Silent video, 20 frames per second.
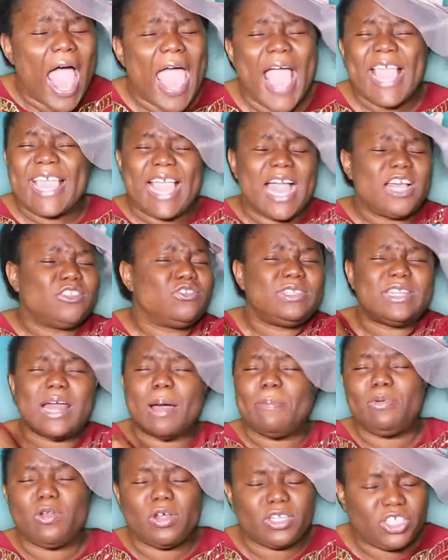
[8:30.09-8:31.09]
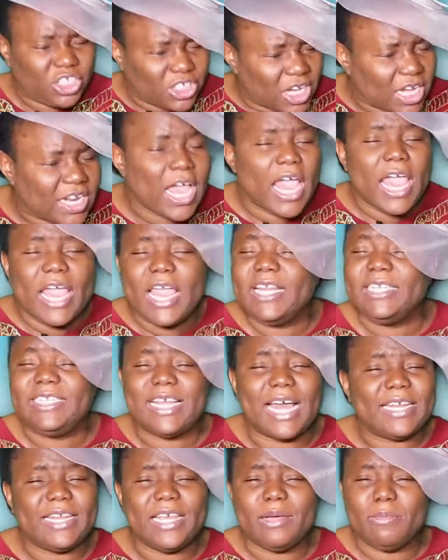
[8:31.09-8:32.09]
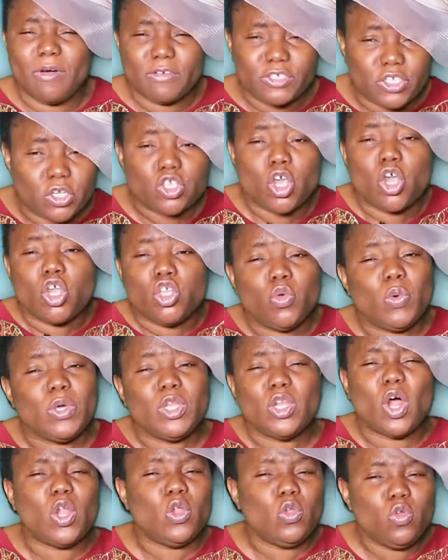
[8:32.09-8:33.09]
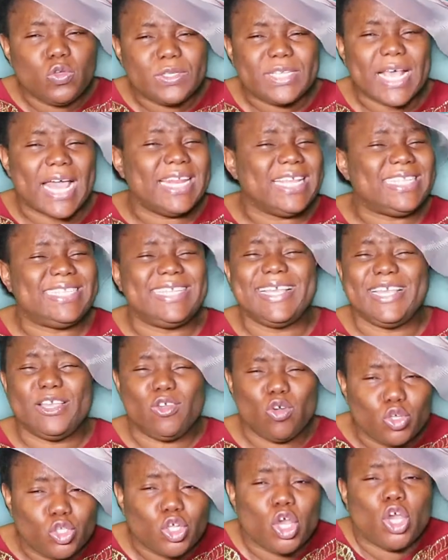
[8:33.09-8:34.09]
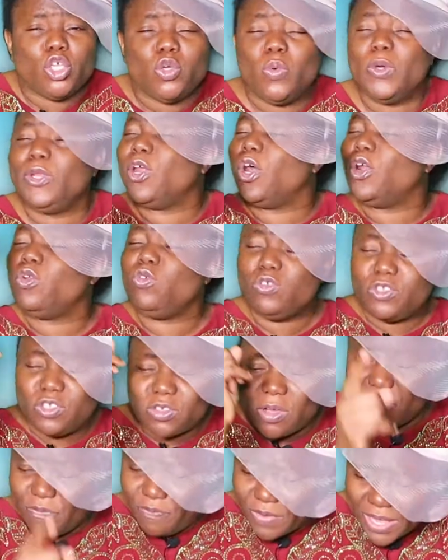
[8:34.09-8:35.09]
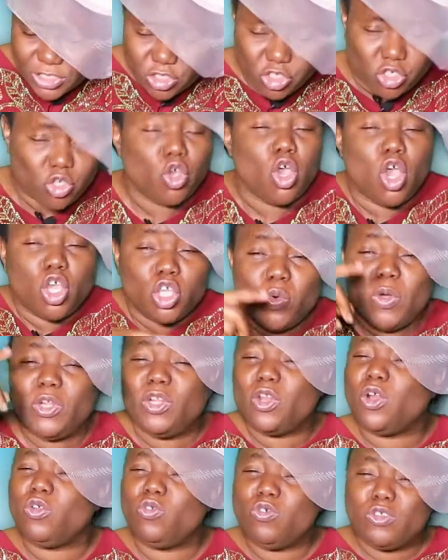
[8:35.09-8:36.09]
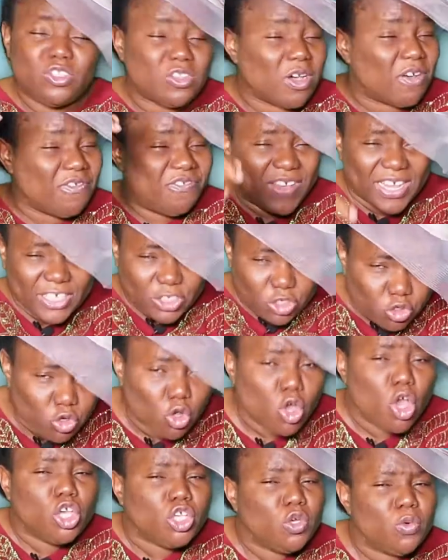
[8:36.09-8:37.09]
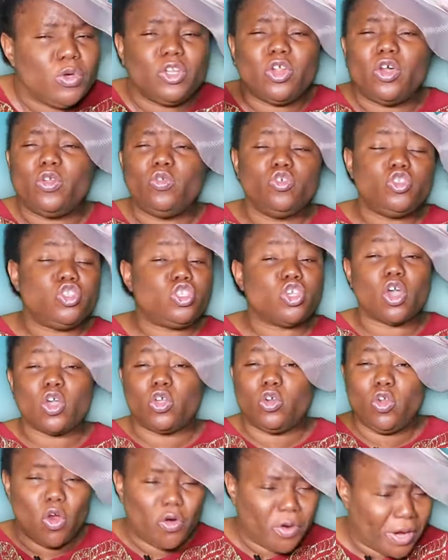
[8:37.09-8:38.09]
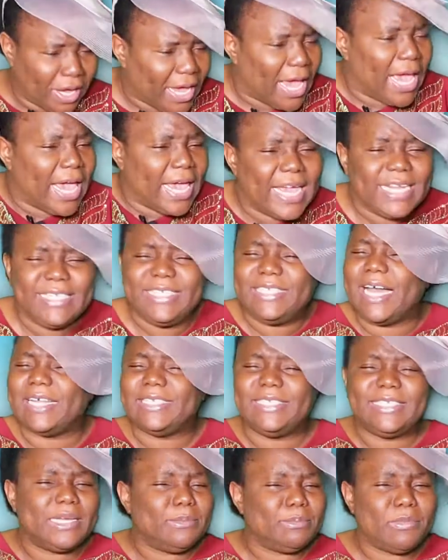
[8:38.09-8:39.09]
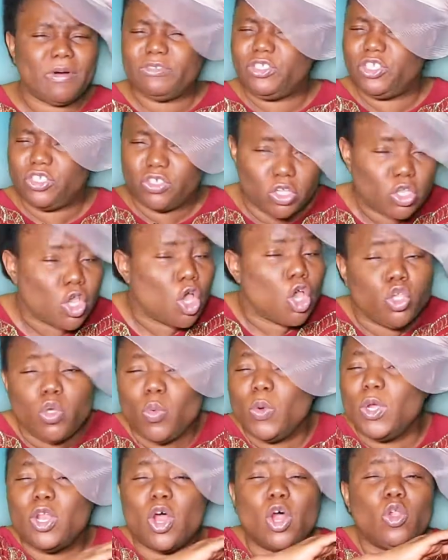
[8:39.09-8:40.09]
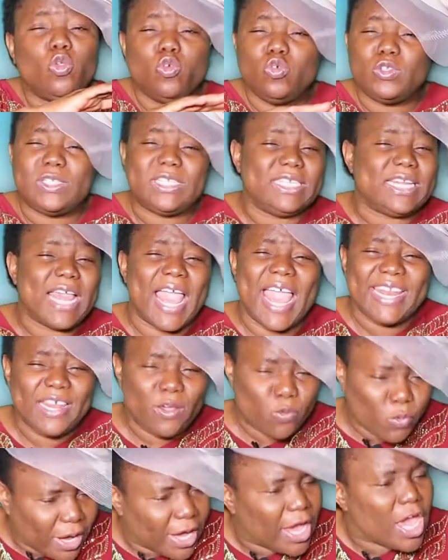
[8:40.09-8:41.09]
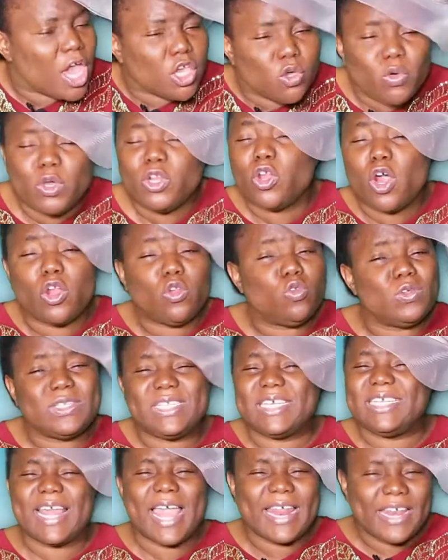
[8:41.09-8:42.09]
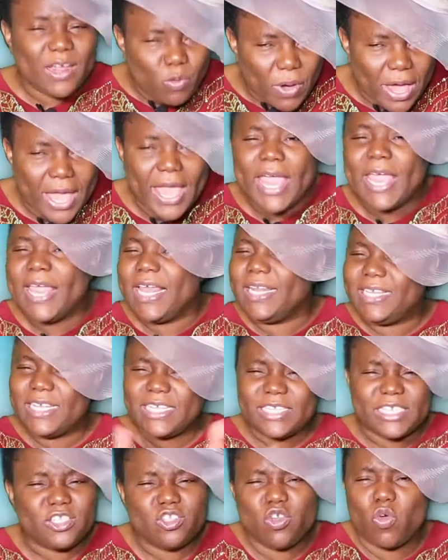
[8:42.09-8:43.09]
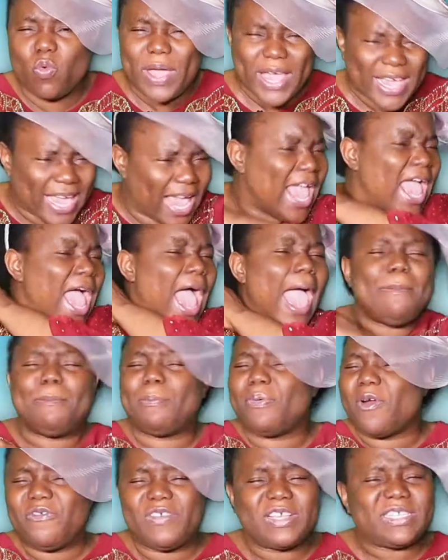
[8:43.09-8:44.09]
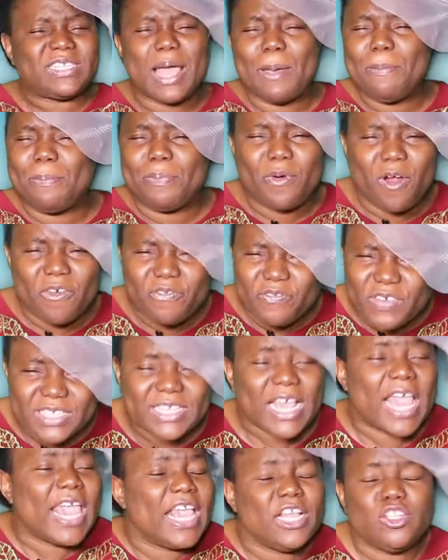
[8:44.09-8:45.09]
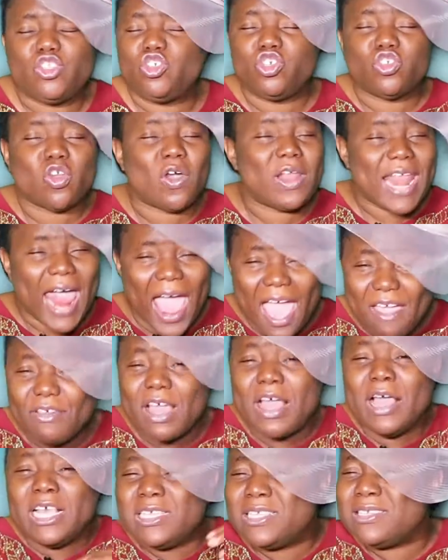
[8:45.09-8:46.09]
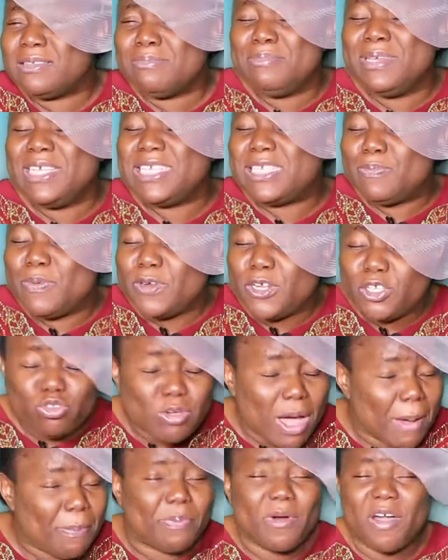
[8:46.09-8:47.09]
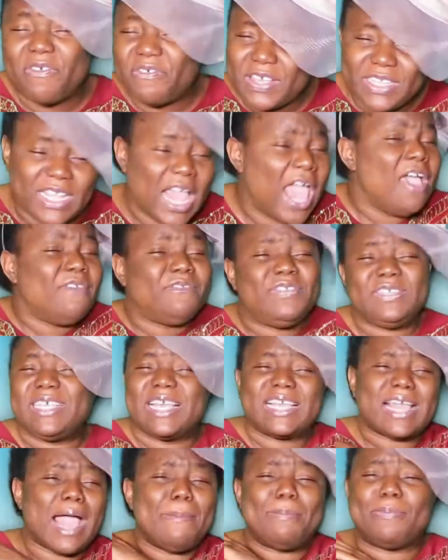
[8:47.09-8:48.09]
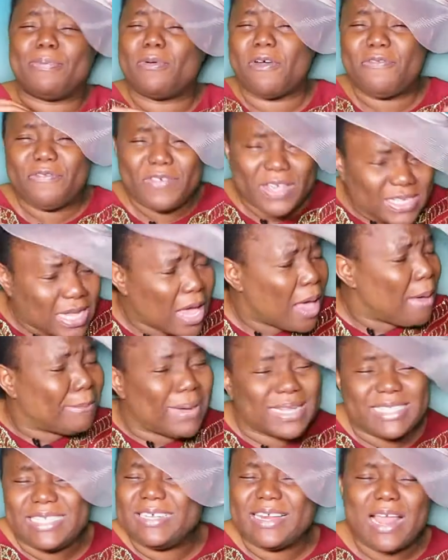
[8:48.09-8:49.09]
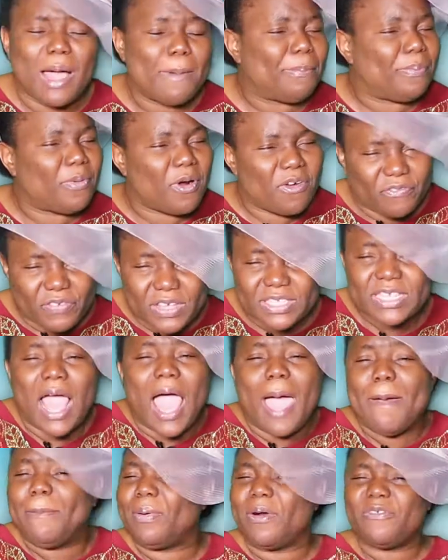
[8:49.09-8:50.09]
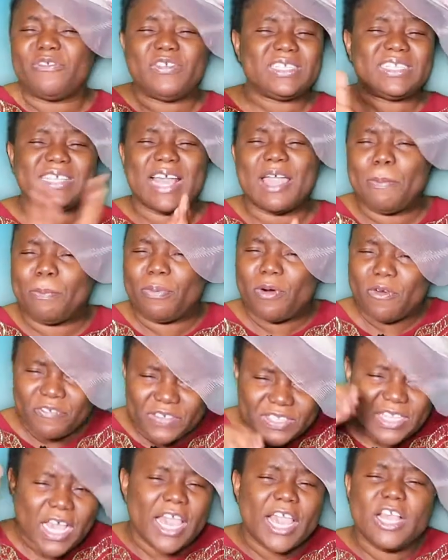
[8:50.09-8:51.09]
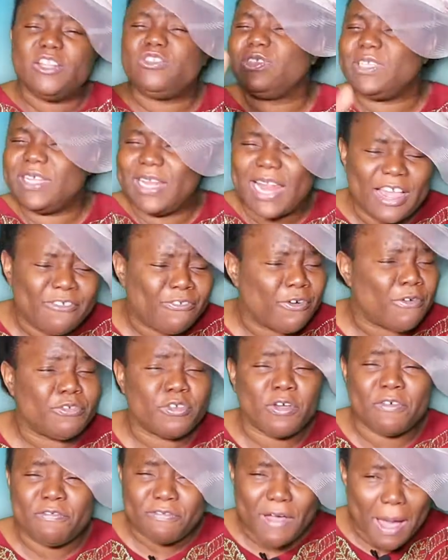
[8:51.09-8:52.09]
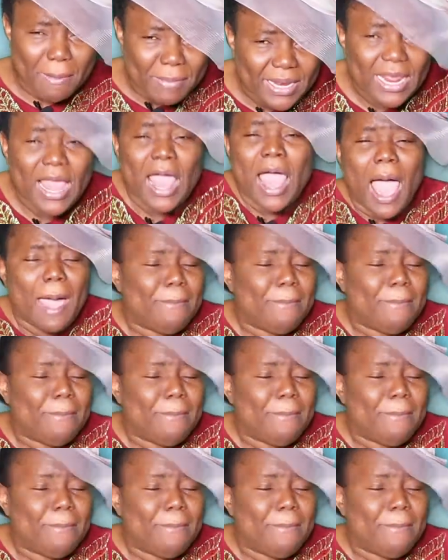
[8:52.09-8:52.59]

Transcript: I cancel that bloodshed bloodshed in the name of Jesus. You will not lose anything good. You will not lose your virtue. You will not lose your virtue. You will not lose your glory in the name of Jesus. You will not lose in any way. You will not lose in any way. In this new week, I prophesy profit into your life spiritual profit, physical profit, material profit. I prophesy profit into the life of your family.